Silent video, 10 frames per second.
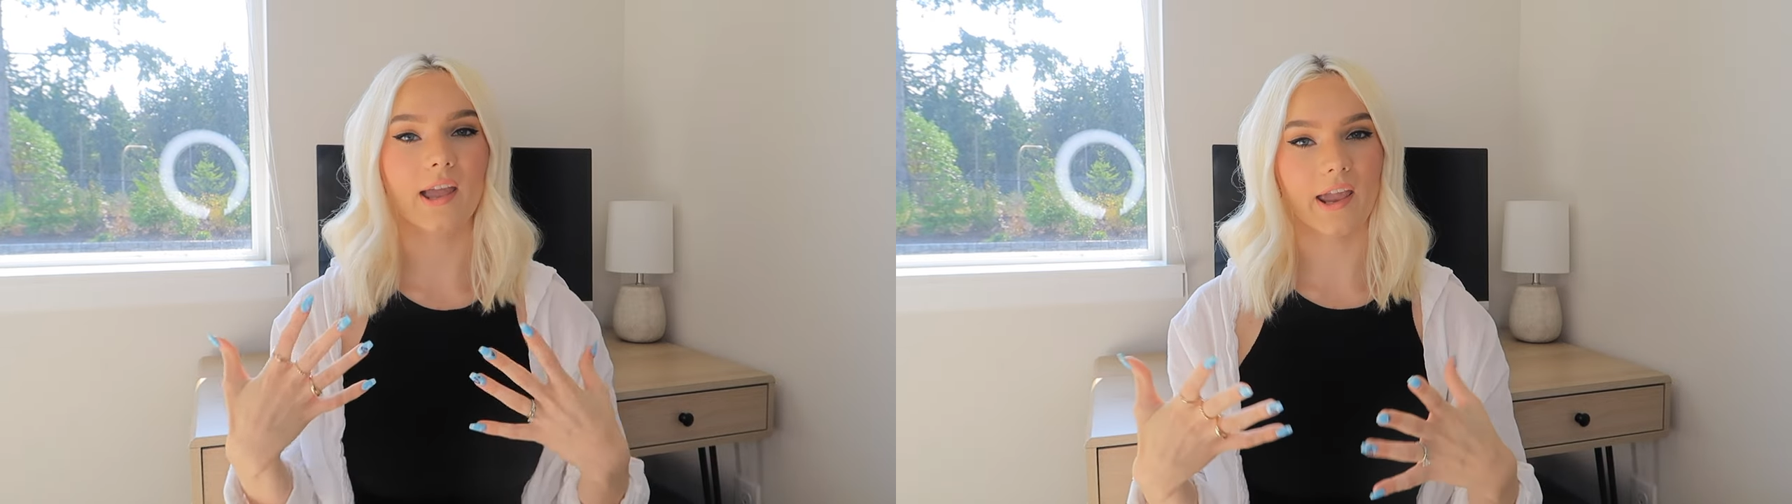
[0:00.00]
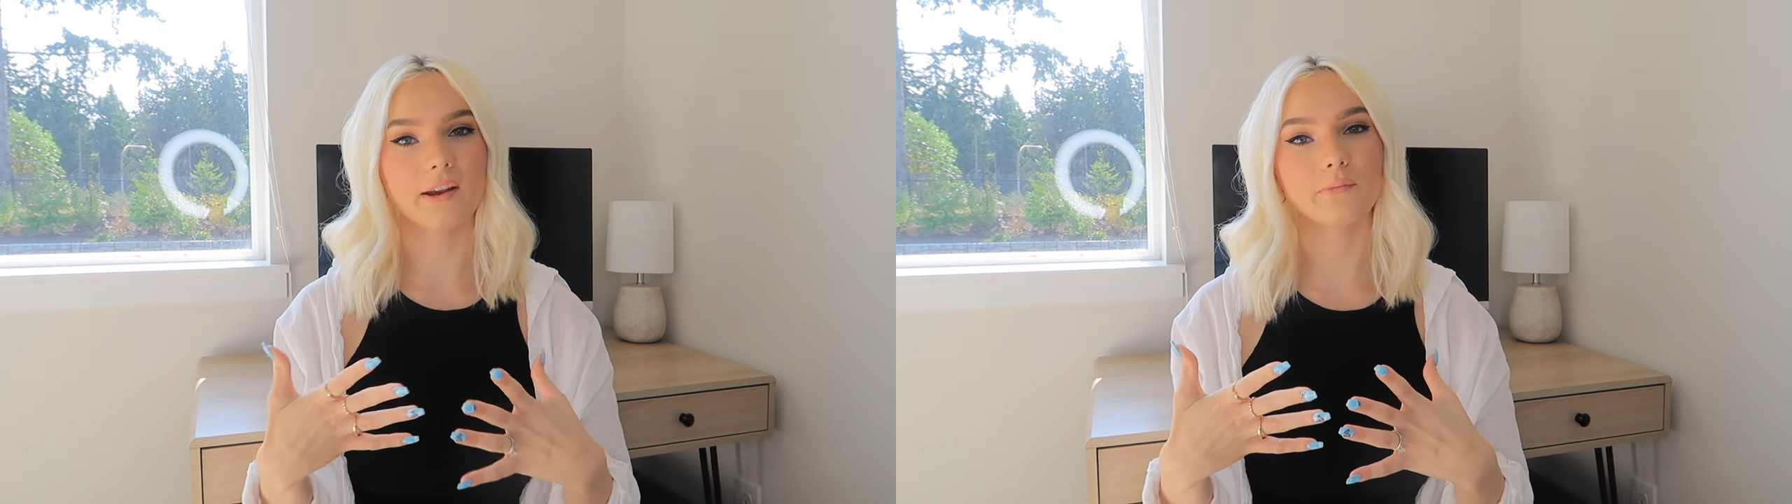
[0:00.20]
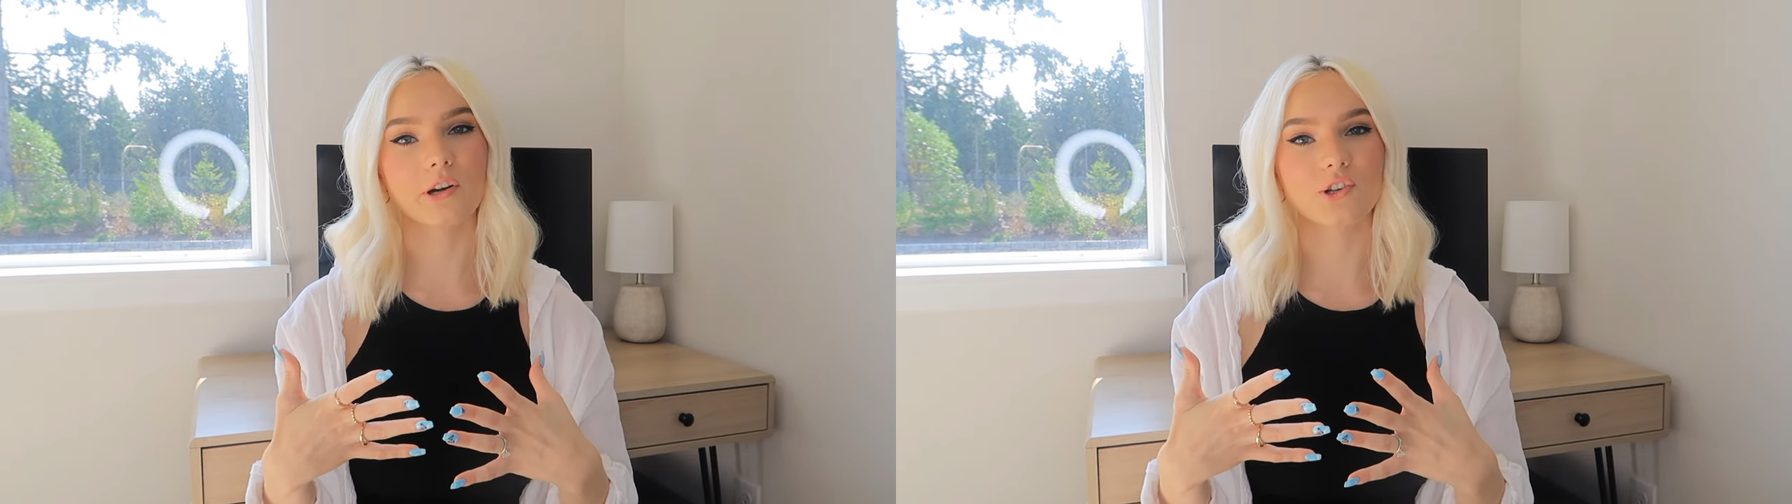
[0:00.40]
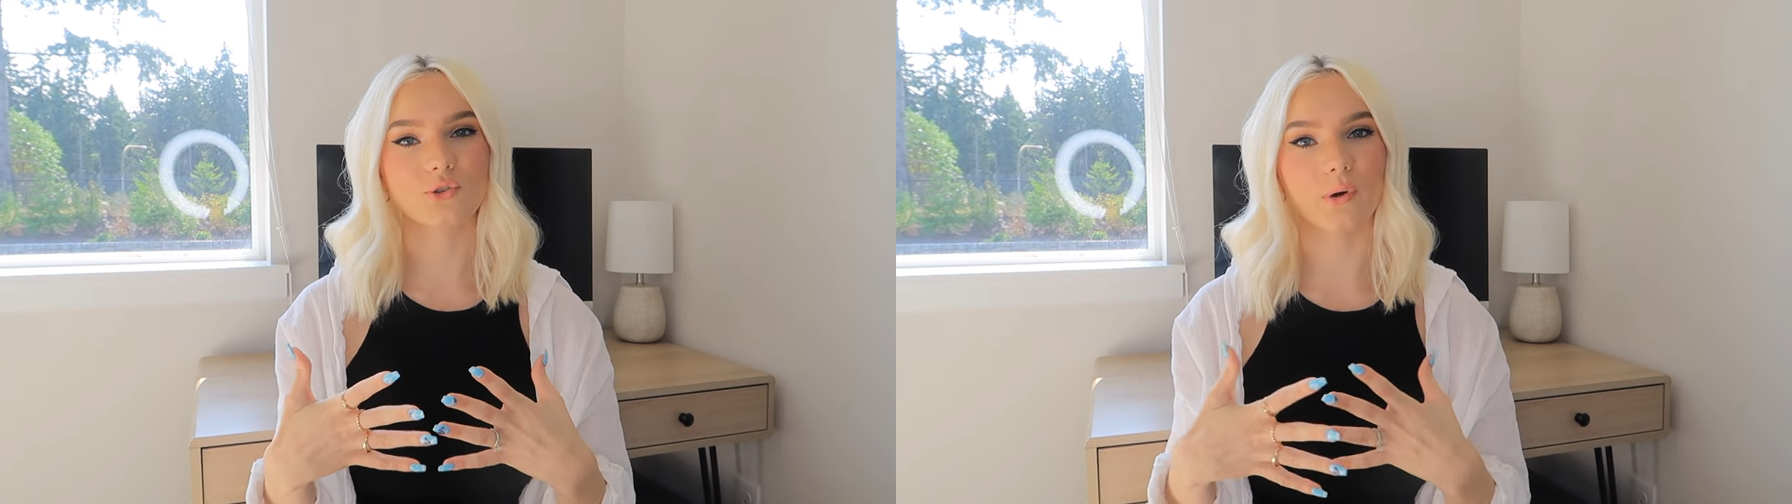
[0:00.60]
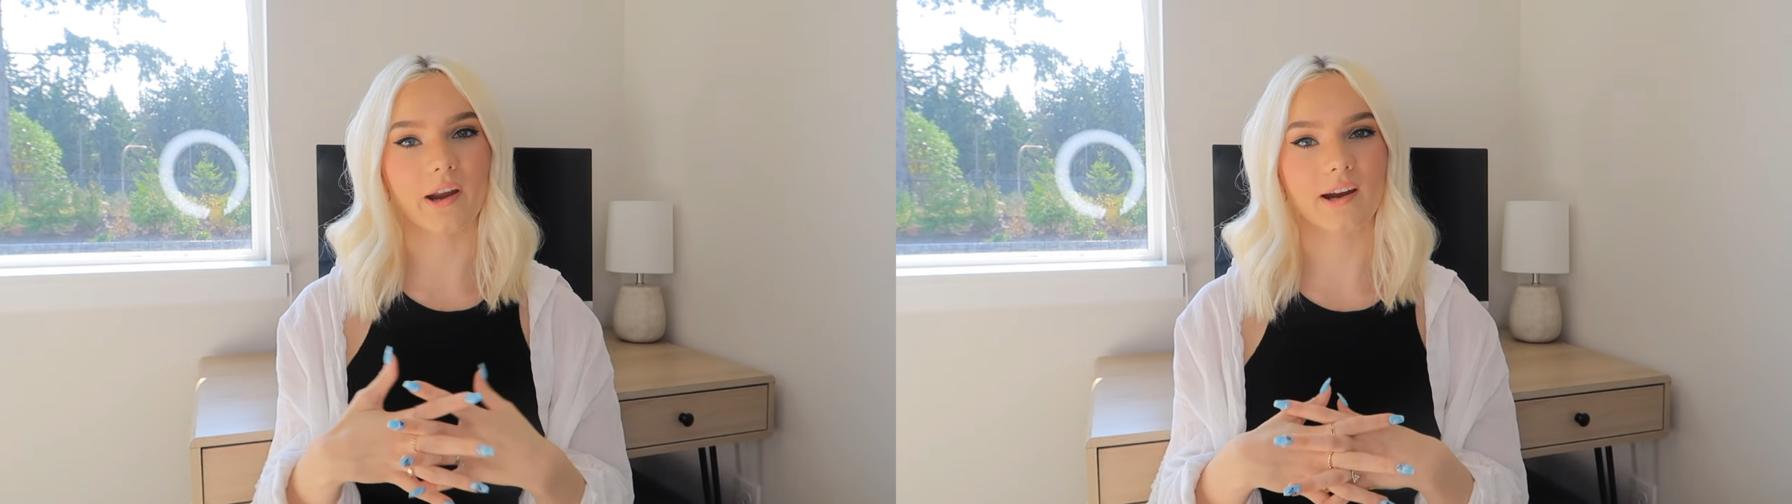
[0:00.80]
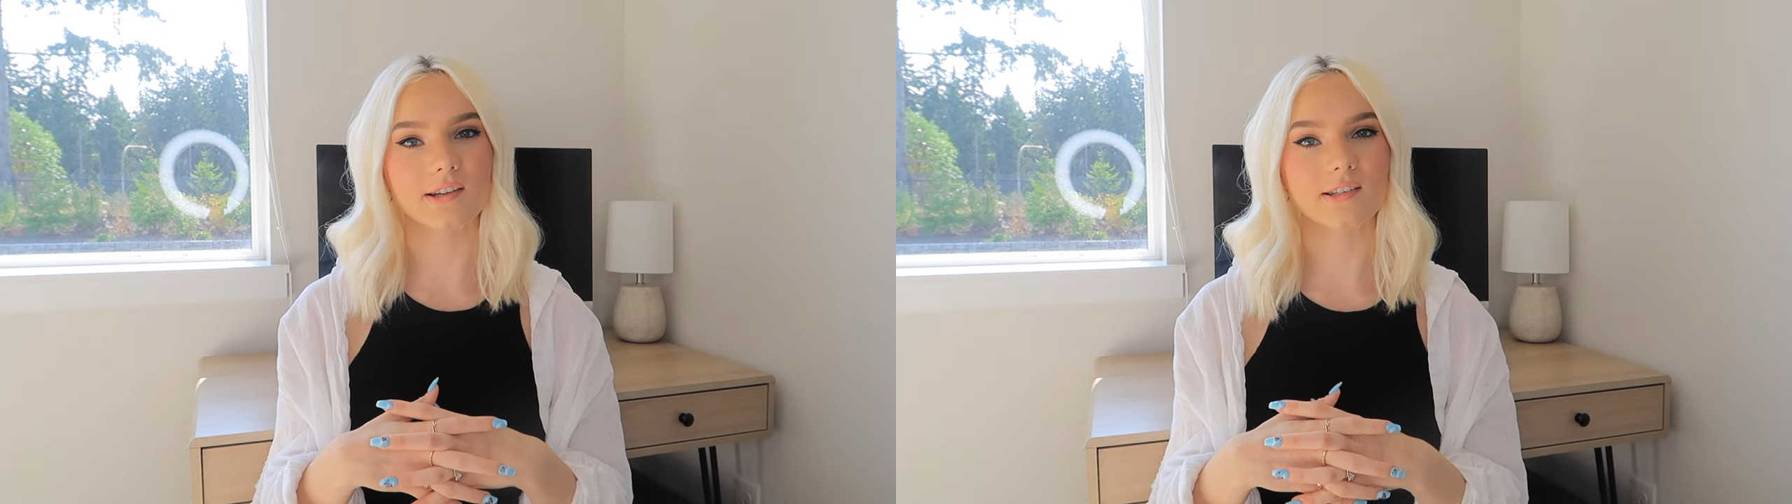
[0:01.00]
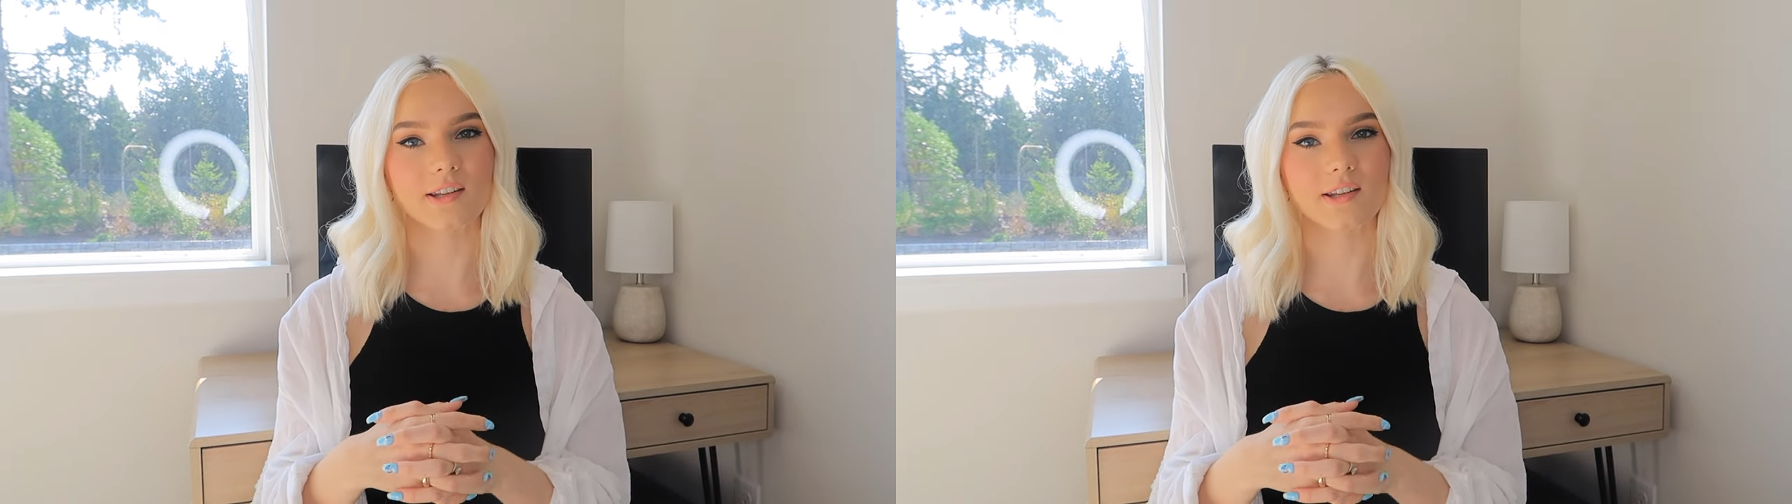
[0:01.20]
and British Shorthairs.